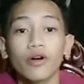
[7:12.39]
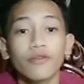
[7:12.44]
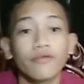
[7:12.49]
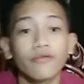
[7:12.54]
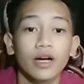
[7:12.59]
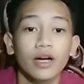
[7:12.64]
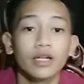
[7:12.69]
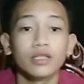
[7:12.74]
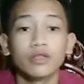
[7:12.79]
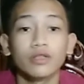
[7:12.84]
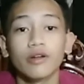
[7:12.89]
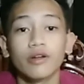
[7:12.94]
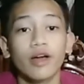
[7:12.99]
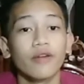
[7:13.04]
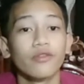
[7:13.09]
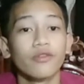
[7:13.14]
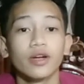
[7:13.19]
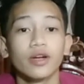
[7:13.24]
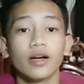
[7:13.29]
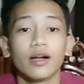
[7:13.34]
more
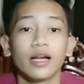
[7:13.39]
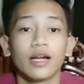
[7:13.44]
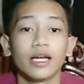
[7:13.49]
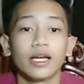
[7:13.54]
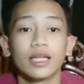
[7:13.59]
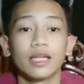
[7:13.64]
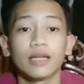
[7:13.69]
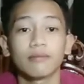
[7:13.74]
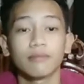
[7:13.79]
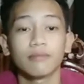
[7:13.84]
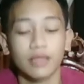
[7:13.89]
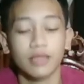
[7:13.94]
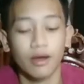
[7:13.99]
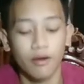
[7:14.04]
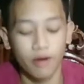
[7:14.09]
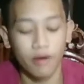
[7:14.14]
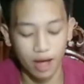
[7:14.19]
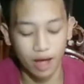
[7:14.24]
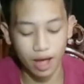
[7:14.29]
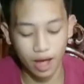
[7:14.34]
fun together like that
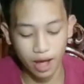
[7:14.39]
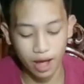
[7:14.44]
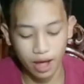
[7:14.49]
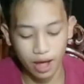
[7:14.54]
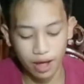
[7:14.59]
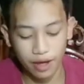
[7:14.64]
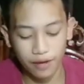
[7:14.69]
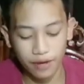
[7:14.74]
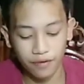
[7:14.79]
bitaw.